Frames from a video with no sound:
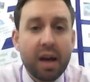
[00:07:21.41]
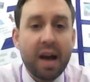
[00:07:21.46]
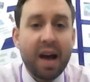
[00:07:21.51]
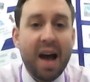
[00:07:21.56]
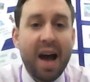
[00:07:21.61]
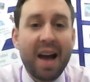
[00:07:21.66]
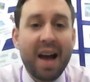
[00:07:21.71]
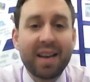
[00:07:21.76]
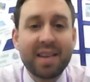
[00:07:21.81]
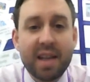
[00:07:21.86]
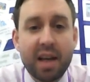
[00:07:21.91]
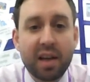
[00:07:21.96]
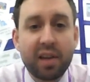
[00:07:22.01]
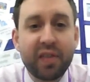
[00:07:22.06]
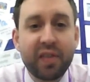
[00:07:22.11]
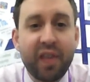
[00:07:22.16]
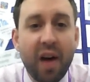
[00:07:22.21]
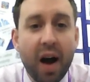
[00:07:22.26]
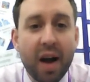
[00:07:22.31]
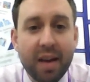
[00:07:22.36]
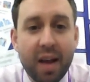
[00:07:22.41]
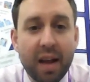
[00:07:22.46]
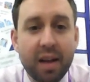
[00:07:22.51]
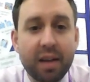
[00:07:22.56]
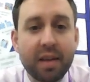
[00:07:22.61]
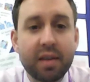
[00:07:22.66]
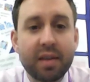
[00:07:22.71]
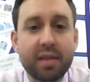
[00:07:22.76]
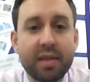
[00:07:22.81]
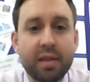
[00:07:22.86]
access
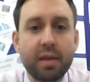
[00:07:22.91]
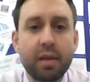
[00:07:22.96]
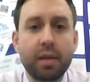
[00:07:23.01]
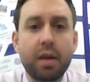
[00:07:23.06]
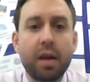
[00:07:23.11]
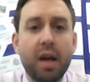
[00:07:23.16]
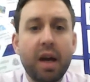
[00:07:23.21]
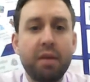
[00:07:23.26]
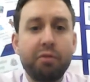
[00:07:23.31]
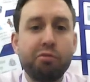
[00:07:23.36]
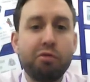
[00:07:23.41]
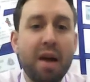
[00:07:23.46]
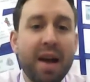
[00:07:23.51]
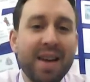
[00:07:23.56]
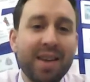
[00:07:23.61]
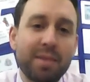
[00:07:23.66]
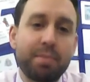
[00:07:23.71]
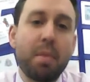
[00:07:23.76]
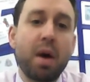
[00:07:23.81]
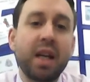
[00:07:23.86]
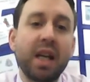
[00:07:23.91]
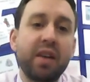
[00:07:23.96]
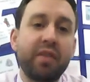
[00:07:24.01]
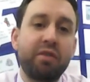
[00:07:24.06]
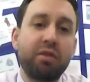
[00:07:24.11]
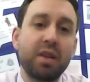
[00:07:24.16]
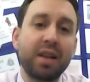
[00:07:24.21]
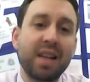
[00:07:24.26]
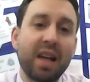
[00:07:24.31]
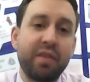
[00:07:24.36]
finance, raise money
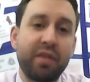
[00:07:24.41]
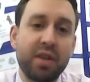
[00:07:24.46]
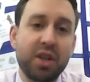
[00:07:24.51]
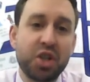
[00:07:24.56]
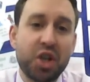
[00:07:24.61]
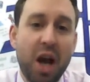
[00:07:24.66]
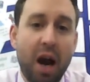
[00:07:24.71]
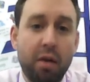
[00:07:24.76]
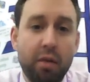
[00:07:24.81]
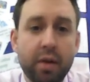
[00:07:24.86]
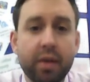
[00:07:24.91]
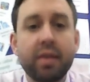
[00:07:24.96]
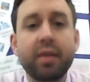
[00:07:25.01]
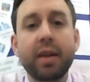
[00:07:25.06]
for a given charity.